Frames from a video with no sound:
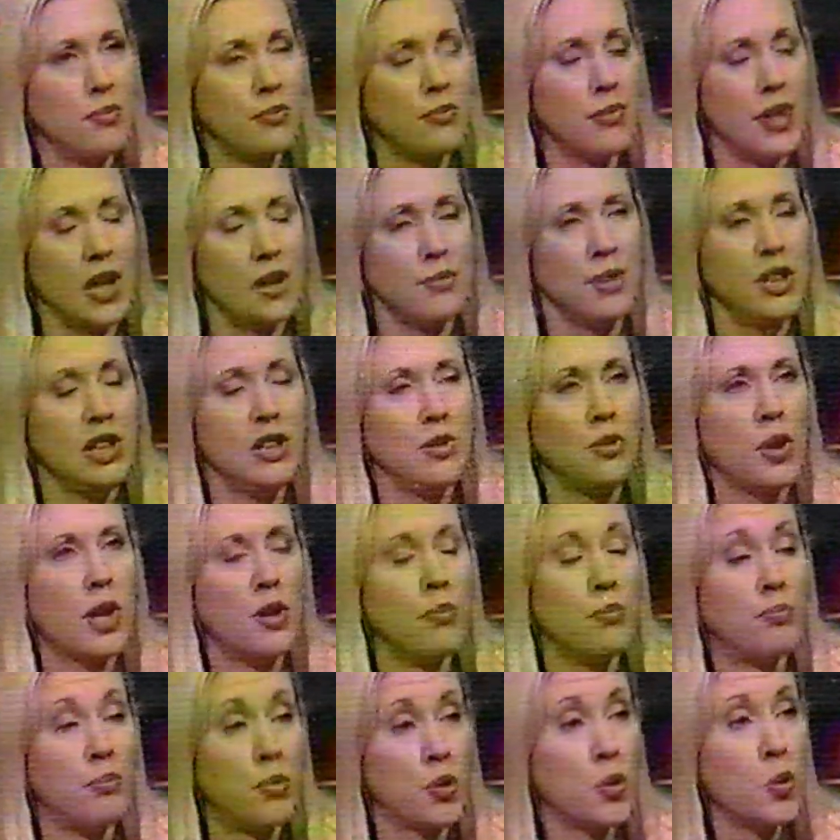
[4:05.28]
I mean, you
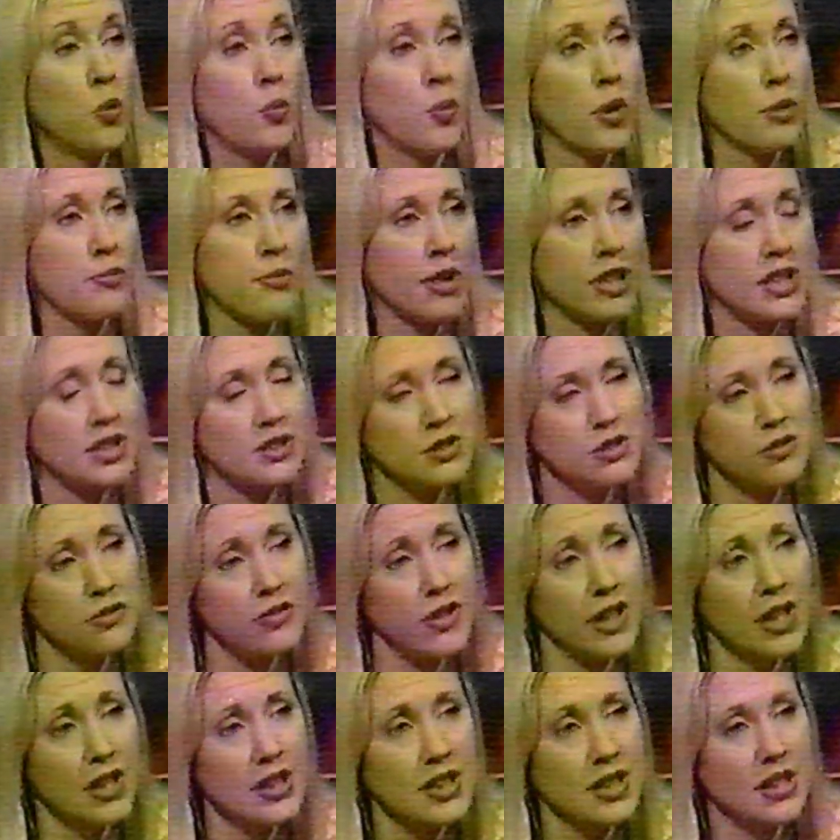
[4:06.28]
weren't born with money, do you
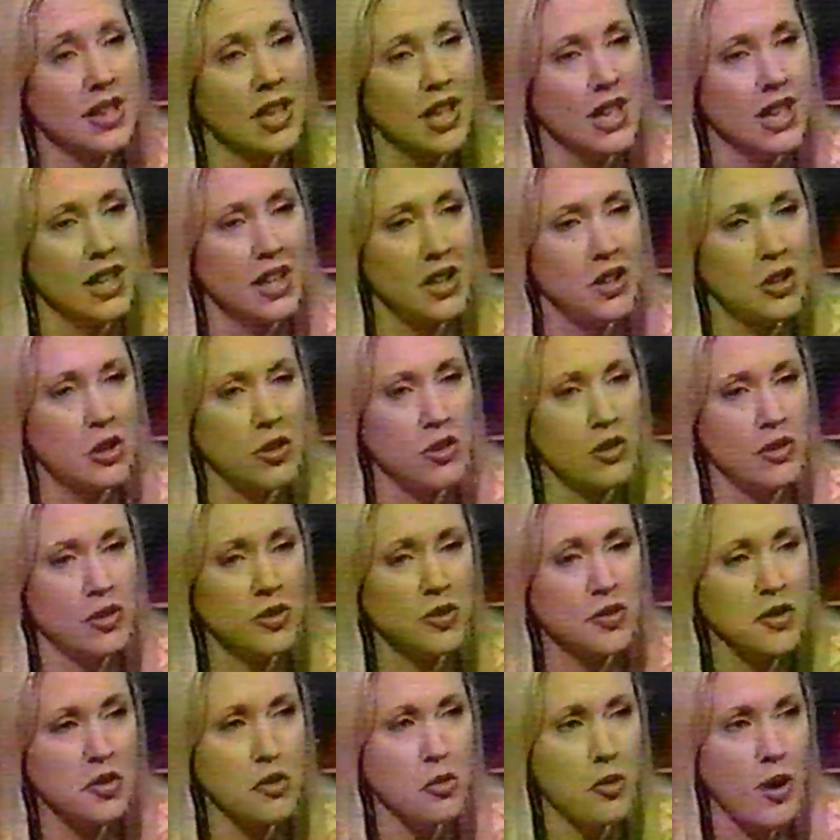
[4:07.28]
find that you're
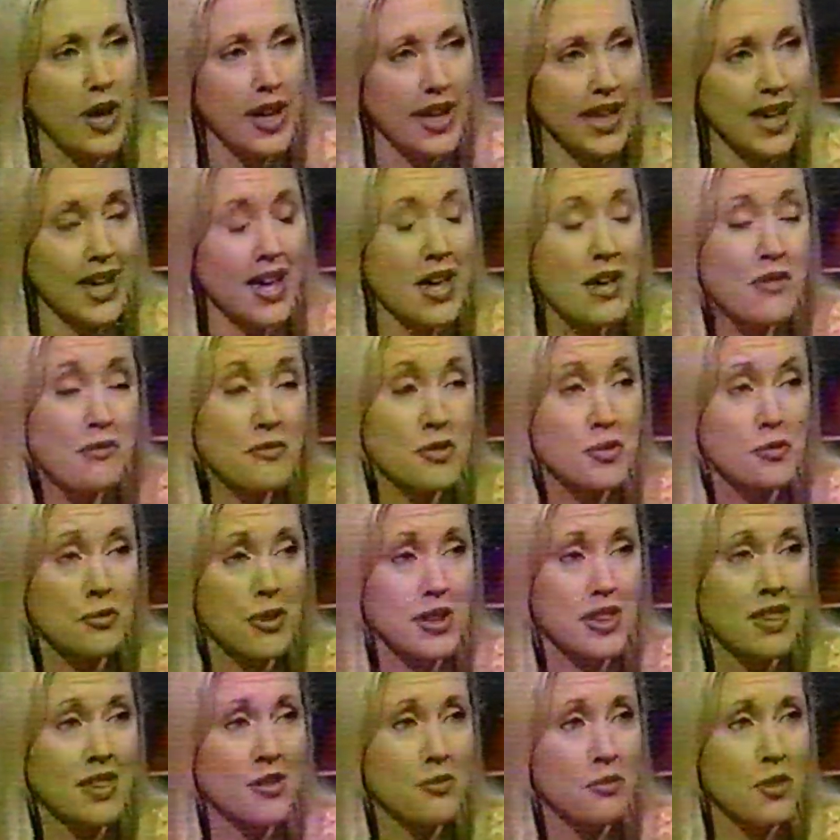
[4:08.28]
still quite careful
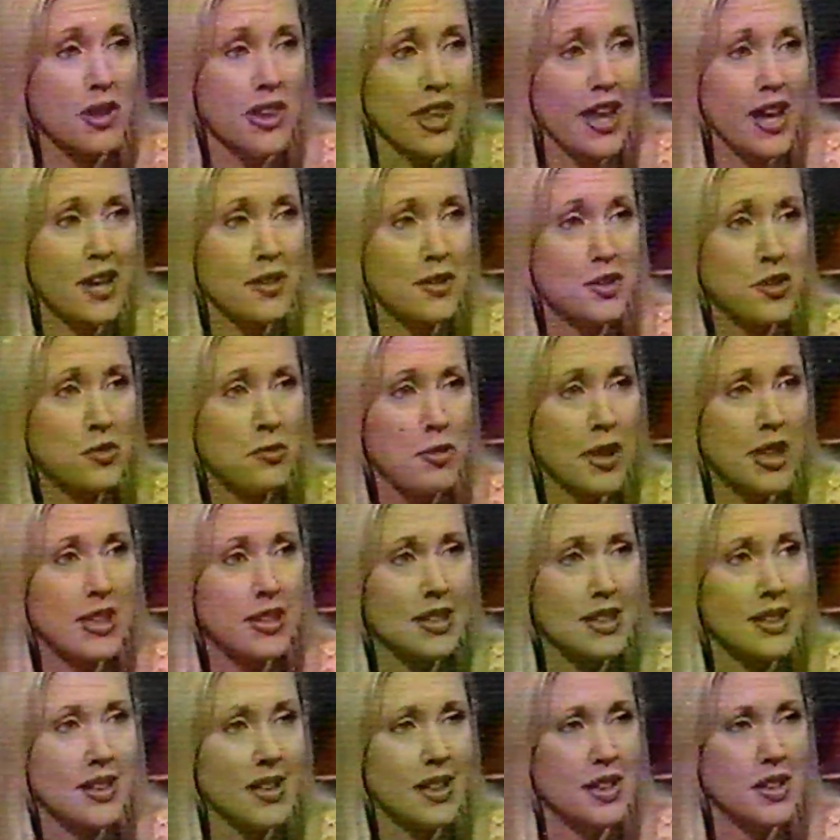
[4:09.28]
with how you spend
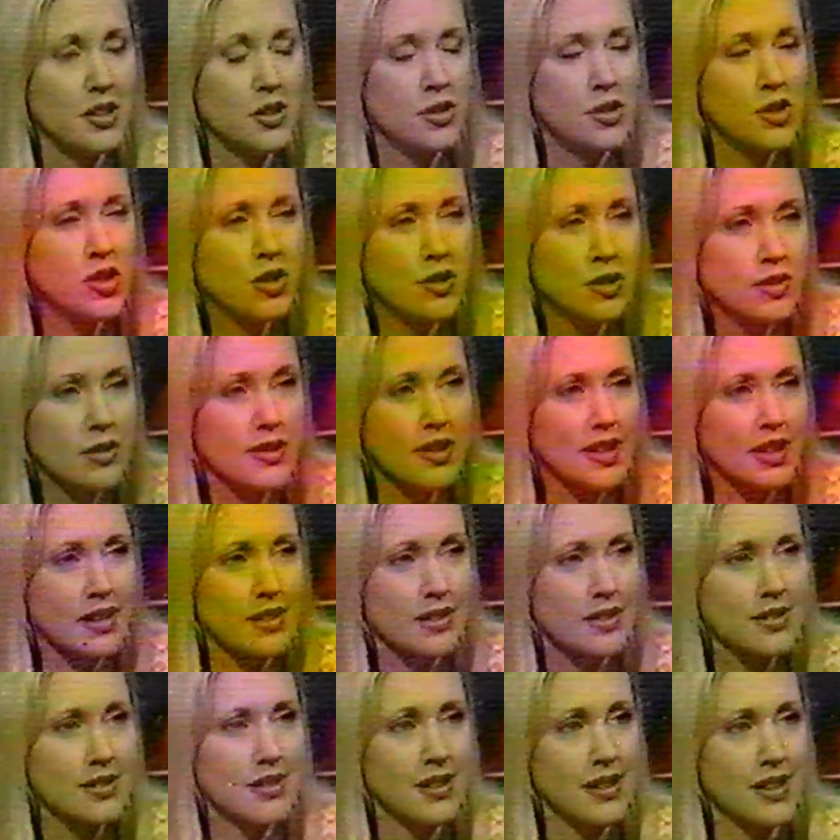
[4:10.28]
it, and you choose things
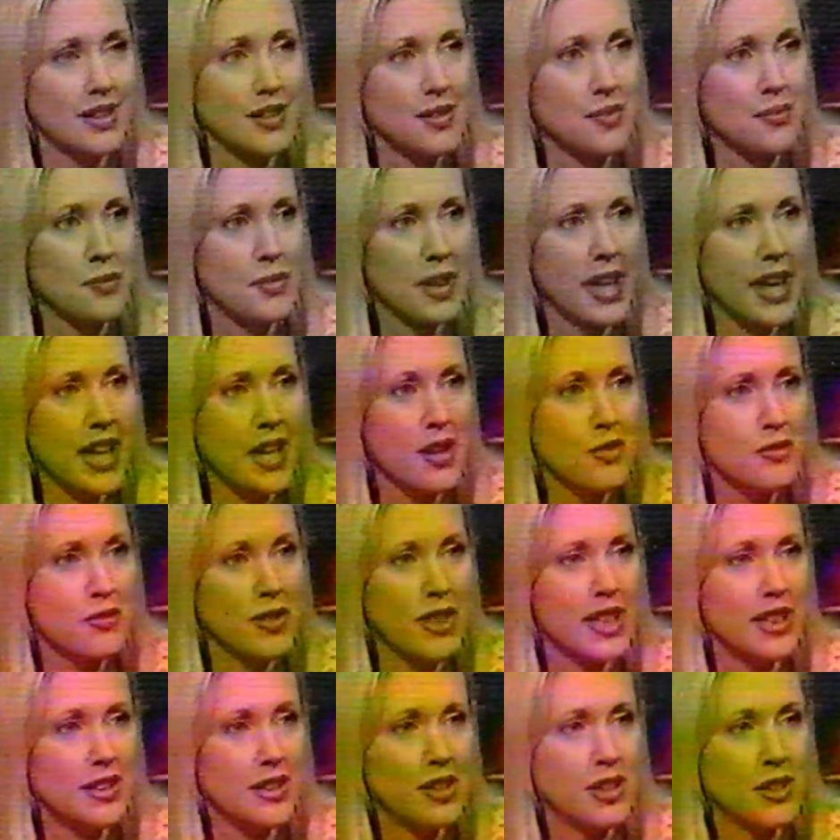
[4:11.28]

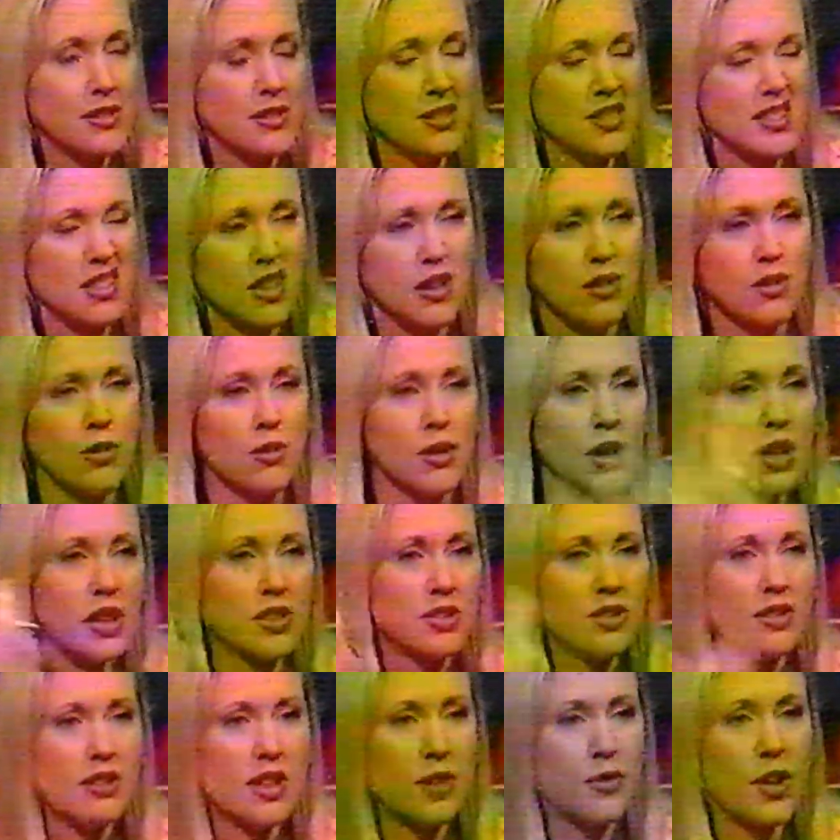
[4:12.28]
carefully? You don't just go, oh, I'll
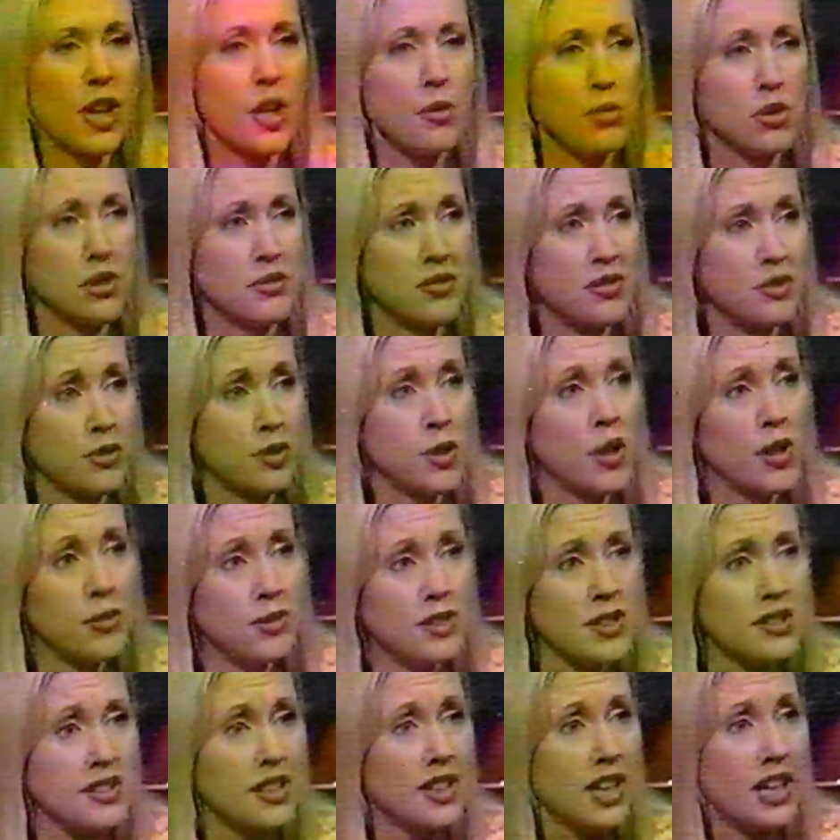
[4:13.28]
just have a couple of
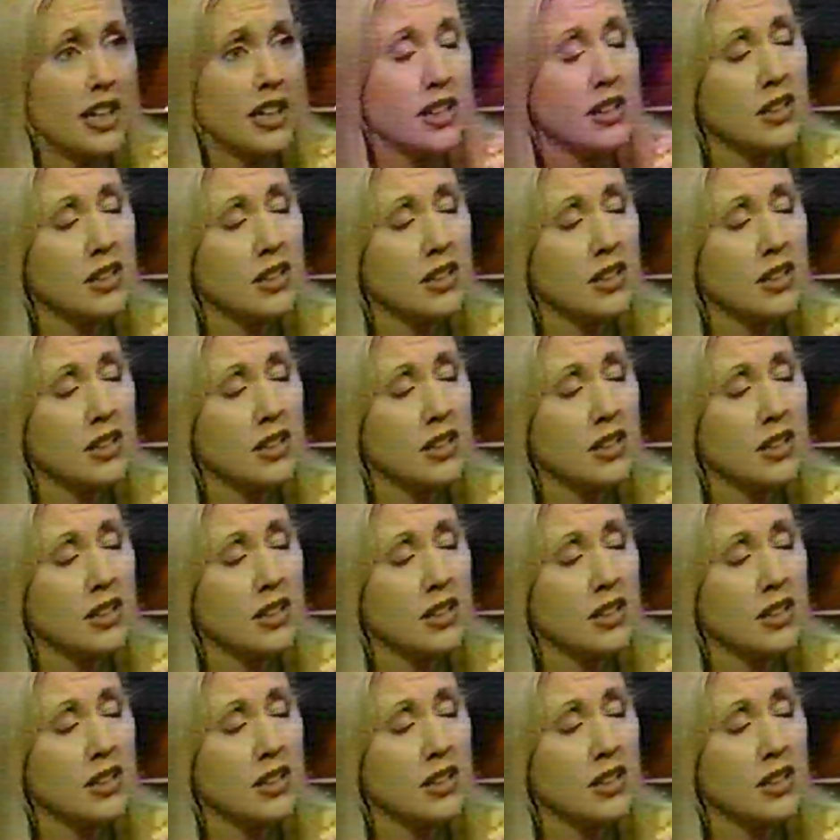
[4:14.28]
Ferraris today. And